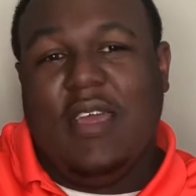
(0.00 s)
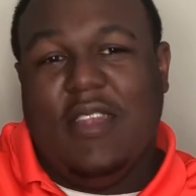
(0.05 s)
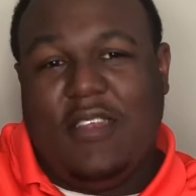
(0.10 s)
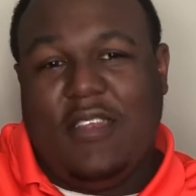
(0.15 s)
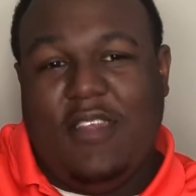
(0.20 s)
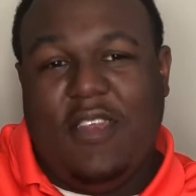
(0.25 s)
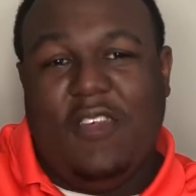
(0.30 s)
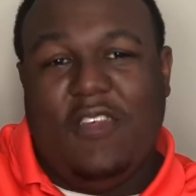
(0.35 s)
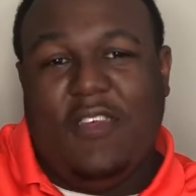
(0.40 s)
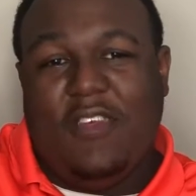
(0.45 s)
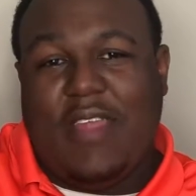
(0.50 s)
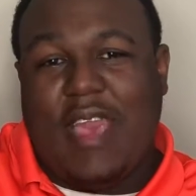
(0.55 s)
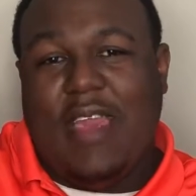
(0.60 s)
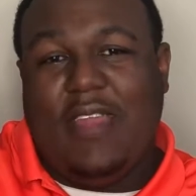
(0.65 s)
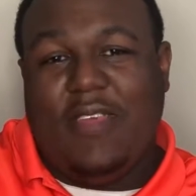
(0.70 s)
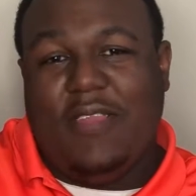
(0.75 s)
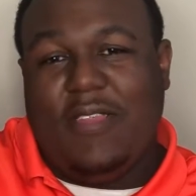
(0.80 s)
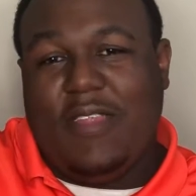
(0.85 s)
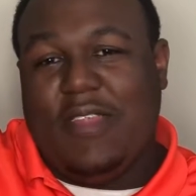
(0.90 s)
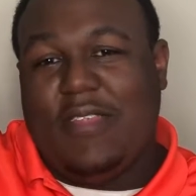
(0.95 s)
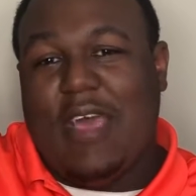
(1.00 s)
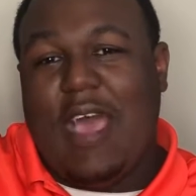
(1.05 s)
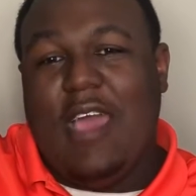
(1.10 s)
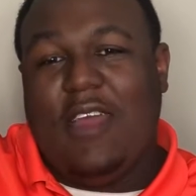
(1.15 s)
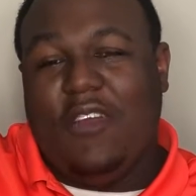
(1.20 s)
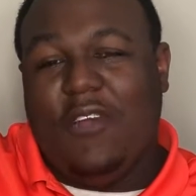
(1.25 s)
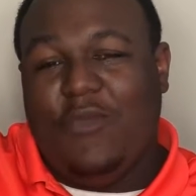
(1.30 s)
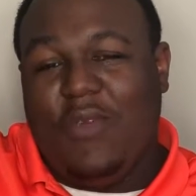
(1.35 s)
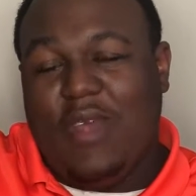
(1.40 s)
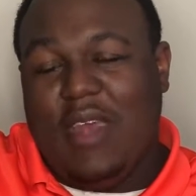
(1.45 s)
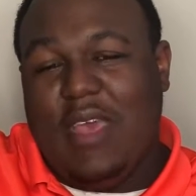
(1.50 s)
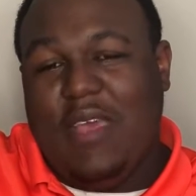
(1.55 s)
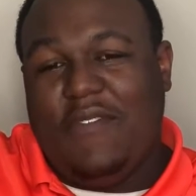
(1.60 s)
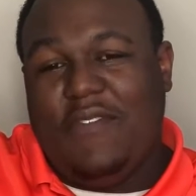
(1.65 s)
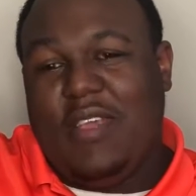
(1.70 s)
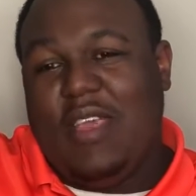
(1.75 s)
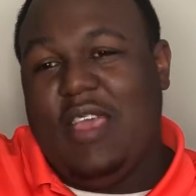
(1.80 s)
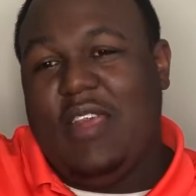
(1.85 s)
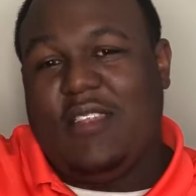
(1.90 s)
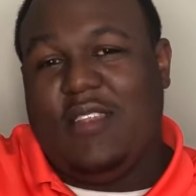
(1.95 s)
dinner date in the diner or whatever,
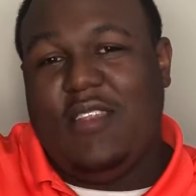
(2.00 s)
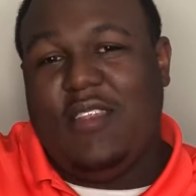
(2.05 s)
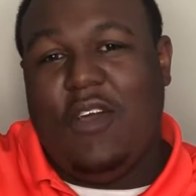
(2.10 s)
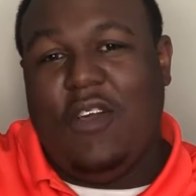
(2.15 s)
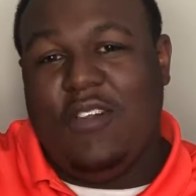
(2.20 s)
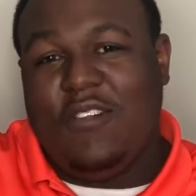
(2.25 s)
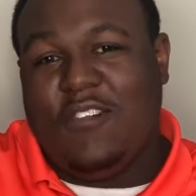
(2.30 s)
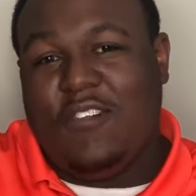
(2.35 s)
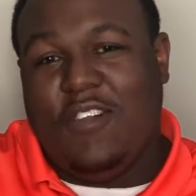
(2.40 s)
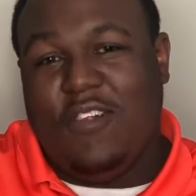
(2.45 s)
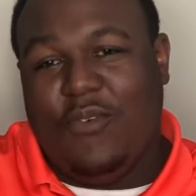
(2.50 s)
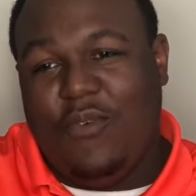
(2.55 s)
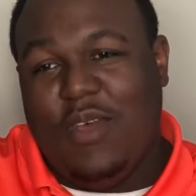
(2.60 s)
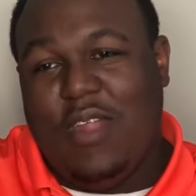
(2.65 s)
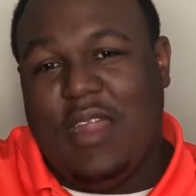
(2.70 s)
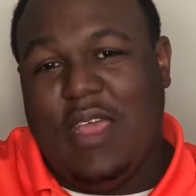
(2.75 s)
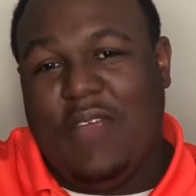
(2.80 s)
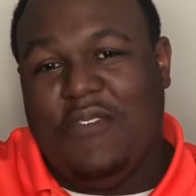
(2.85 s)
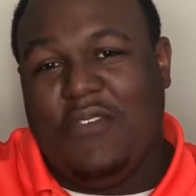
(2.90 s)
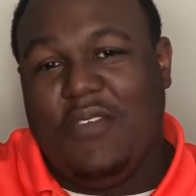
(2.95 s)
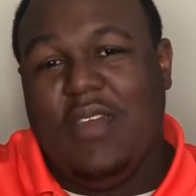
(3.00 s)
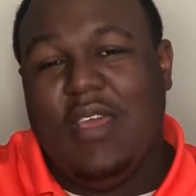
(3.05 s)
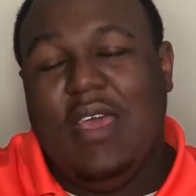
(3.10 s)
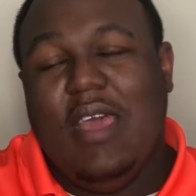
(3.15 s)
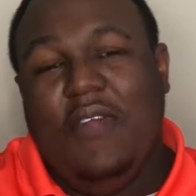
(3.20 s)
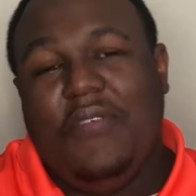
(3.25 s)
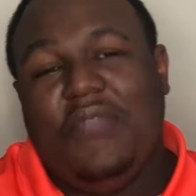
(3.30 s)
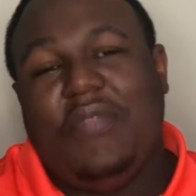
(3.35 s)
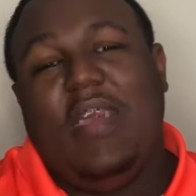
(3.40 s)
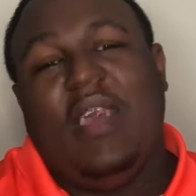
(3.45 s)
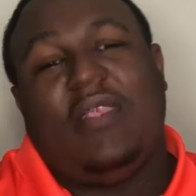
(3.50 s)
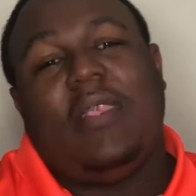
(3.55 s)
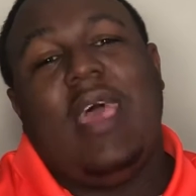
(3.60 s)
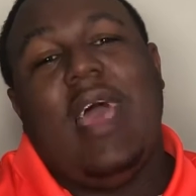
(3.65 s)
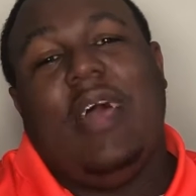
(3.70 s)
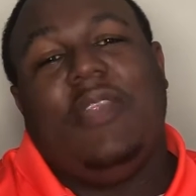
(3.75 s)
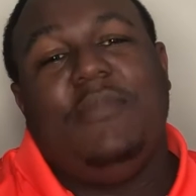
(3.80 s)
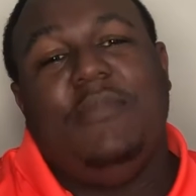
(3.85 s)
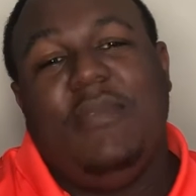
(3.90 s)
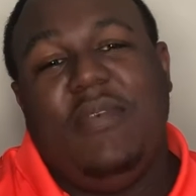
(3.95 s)
getting to know each other, whatever. That's
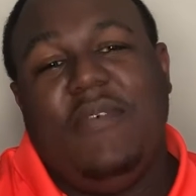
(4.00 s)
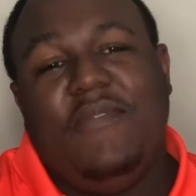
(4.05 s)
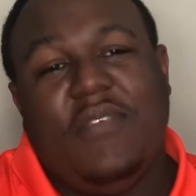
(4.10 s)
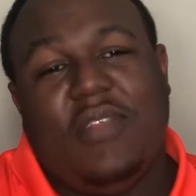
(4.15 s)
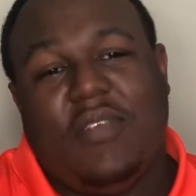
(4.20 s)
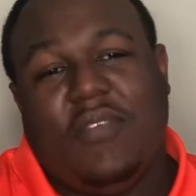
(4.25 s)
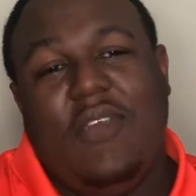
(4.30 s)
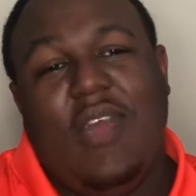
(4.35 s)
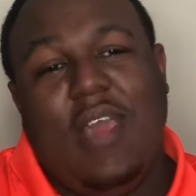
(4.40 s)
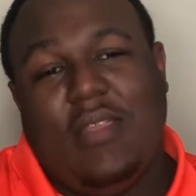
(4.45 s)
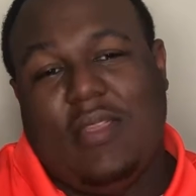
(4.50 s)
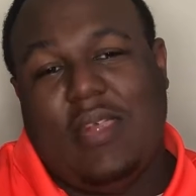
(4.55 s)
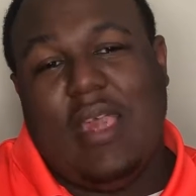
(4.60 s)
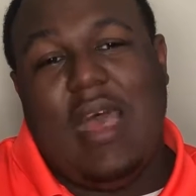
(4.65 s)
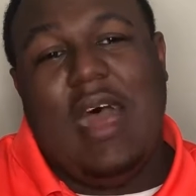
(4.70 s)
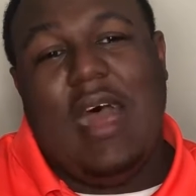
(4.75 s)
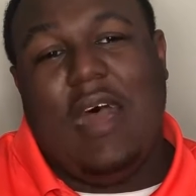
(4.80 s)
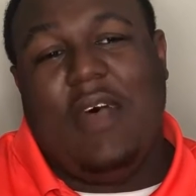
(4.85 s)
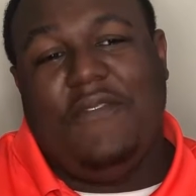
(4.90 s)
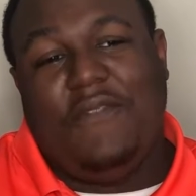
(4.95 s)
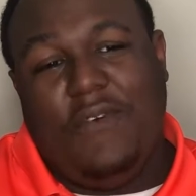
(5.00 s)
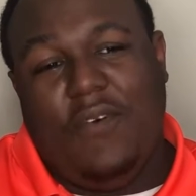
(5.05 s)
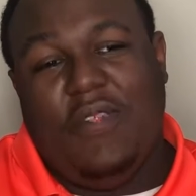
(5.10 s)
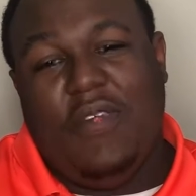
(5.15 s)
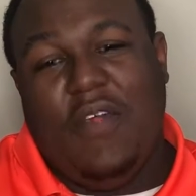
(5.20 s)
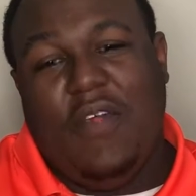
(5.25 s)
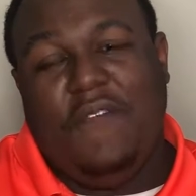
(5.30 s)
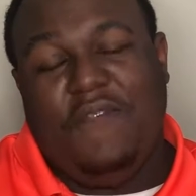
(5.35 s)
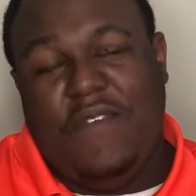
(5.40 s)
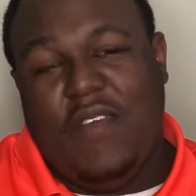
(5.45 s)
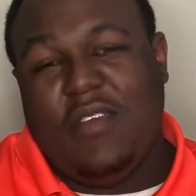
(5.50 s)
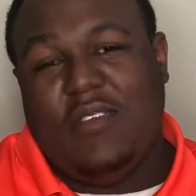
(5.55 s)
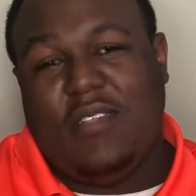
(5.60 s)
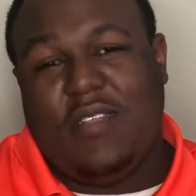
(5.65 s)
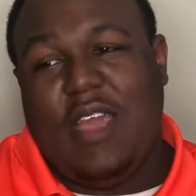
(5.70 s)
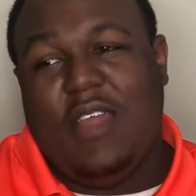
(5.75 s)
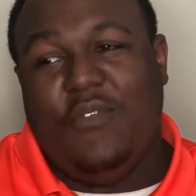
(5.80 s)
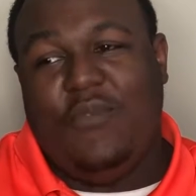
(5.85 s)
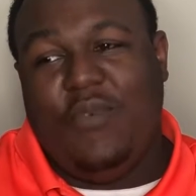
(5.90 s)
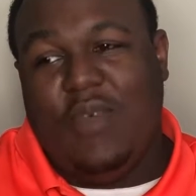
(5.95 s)
how the movie starts off on their first
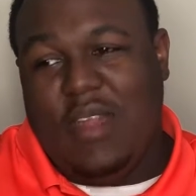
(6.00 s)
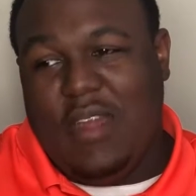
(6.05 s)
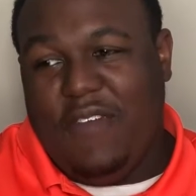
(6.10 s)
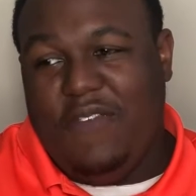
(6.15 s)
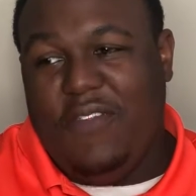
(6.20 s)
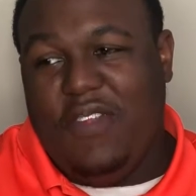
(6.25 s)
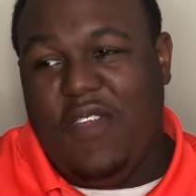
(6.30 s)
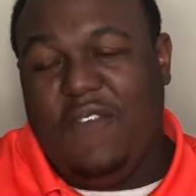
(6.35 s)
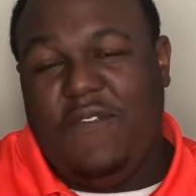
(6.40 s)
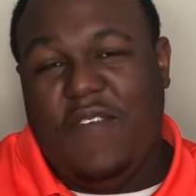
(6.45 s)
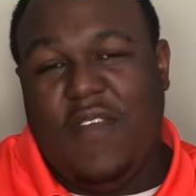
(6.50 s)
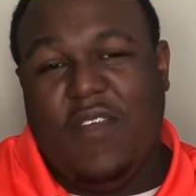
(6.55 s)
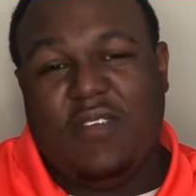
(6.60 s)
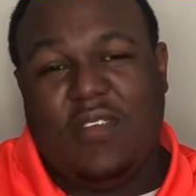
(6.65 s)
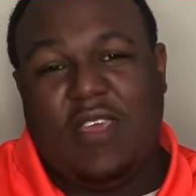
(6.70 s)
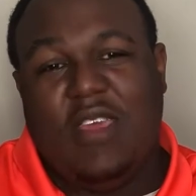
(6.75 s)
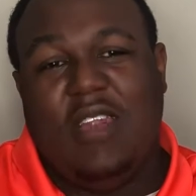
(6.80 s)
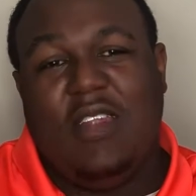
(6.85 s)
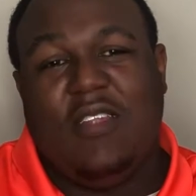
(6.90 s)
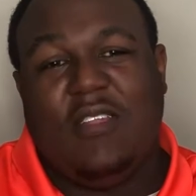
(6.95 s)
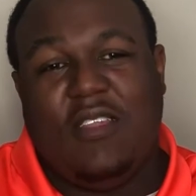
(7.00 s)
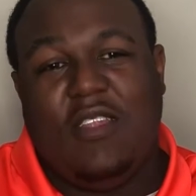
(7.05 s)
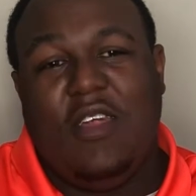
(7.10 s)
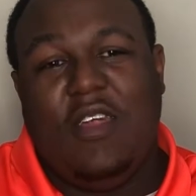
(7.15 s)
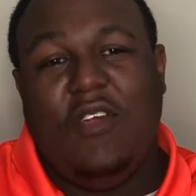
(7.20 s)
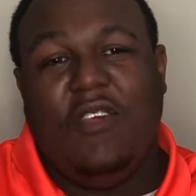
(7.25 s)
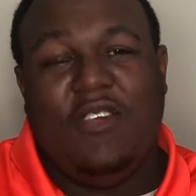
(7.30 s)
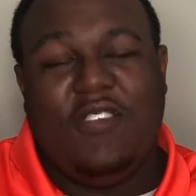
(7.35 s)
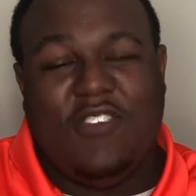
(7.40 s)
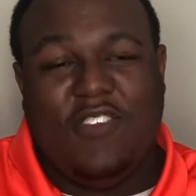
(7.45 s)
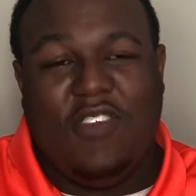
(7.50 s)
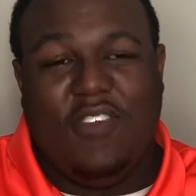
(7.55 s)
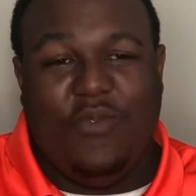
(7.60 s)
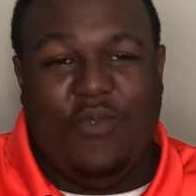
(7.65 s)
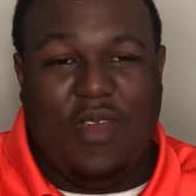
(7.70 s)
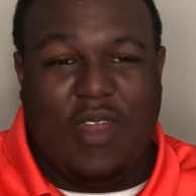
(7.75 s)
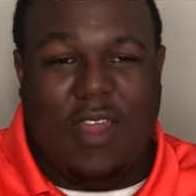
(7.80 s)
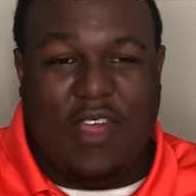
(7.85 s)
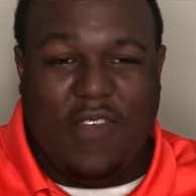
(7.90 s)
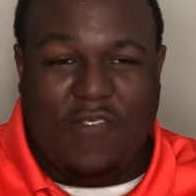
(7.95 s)
date or whatever. They're first getting to know each other,
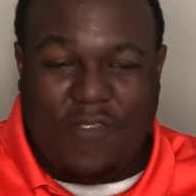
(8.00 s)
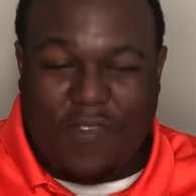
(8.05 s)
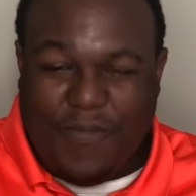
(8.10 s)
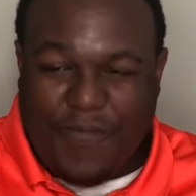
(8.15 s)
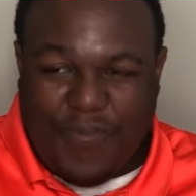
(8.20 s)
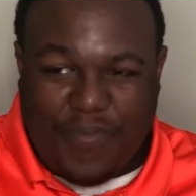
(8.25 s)
whatever.